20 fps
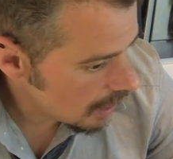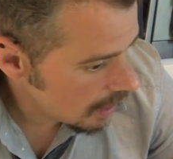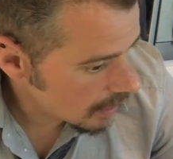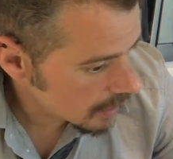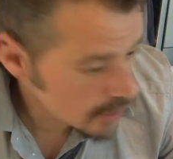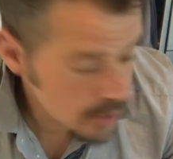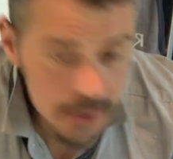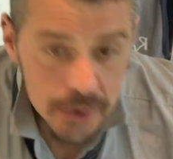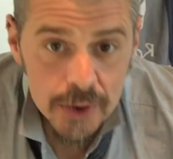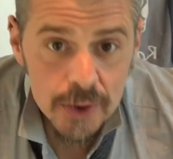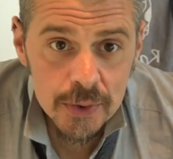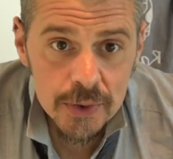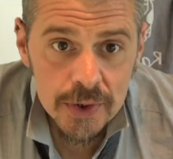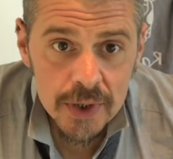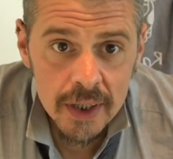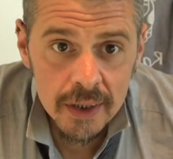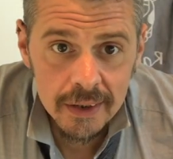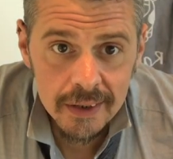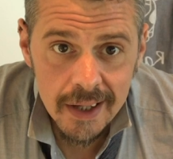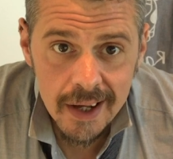Couscous,
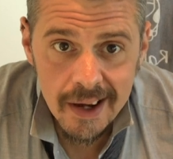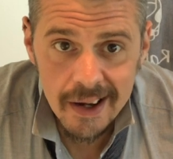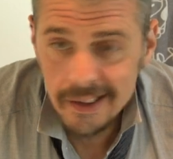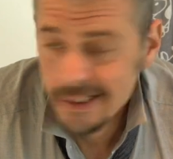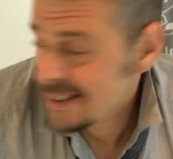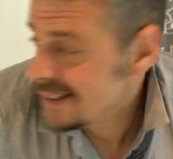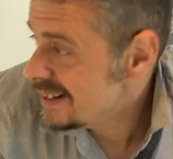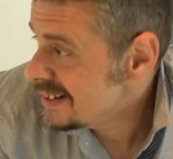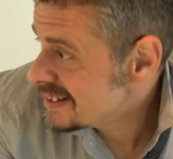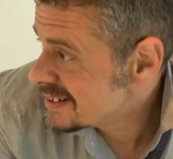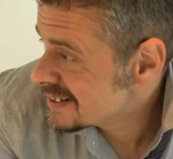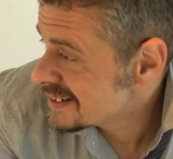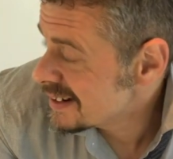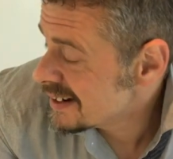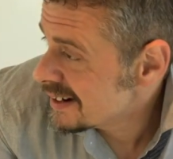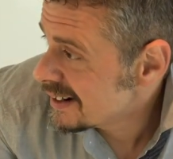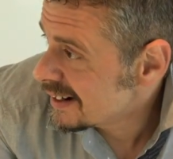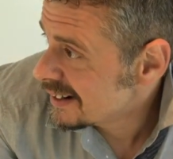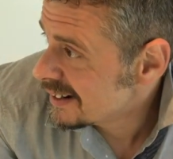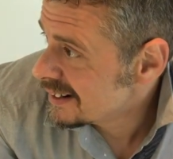yeah, it's
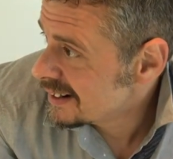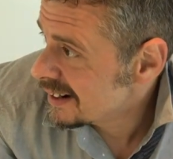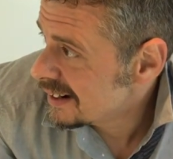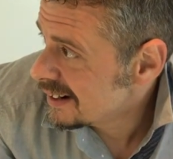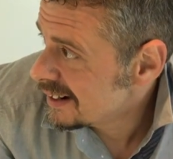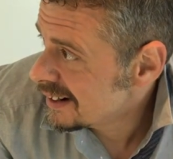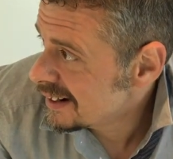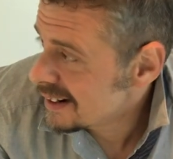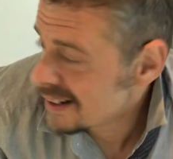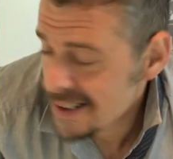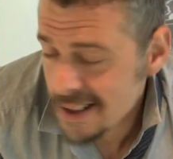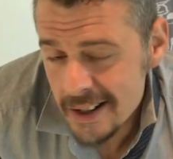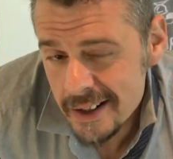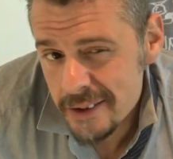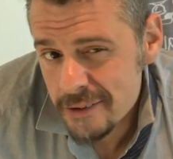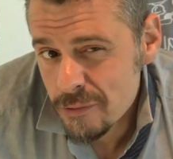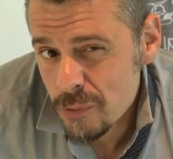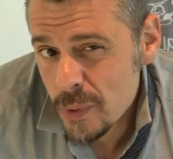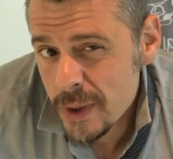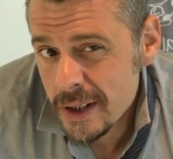a kind
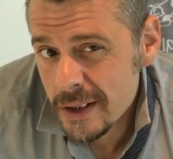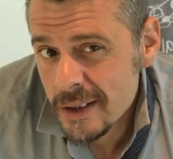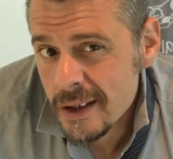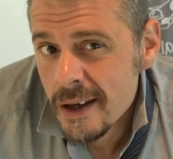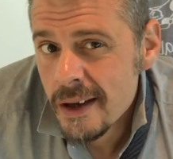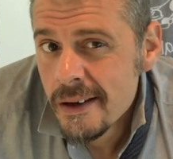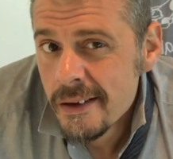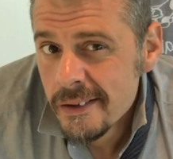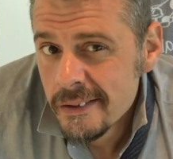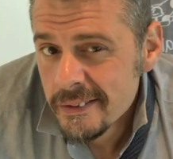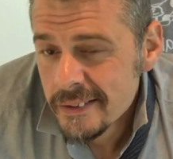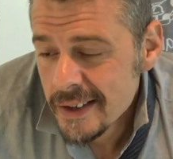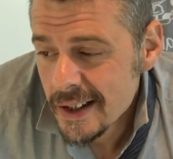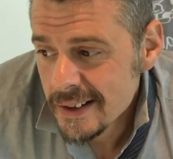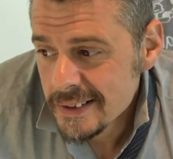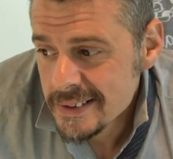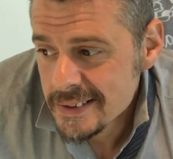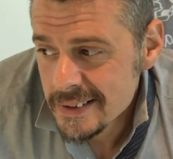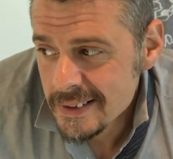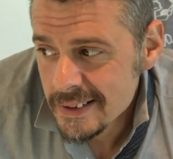of wheat
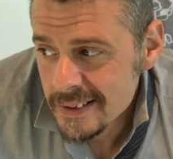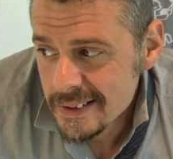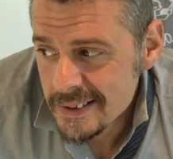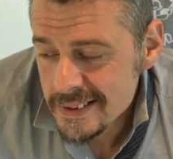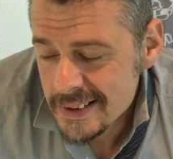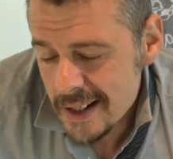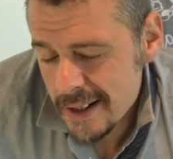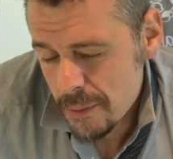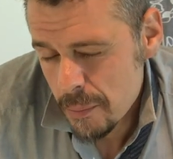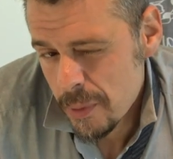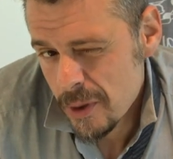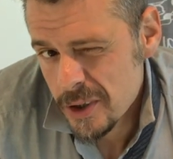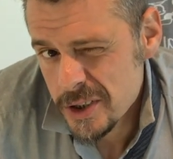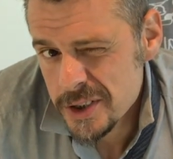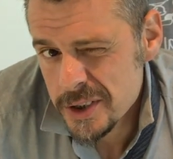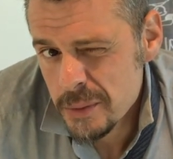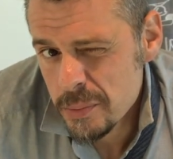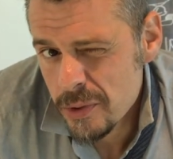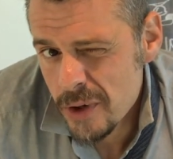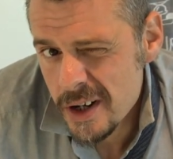that is kind of
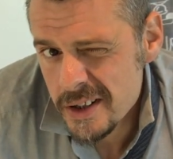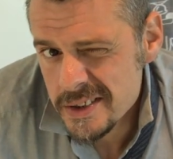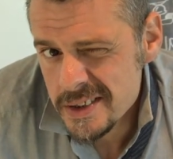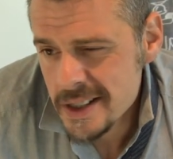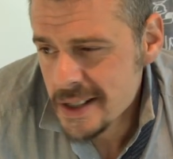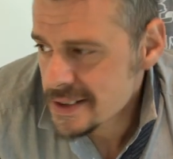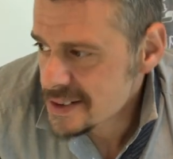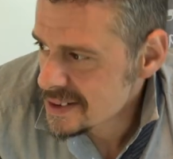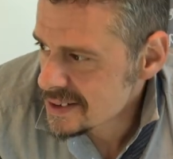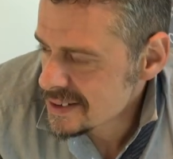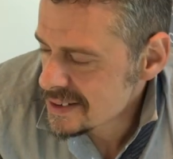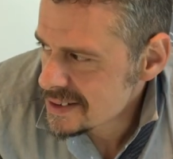partially processed.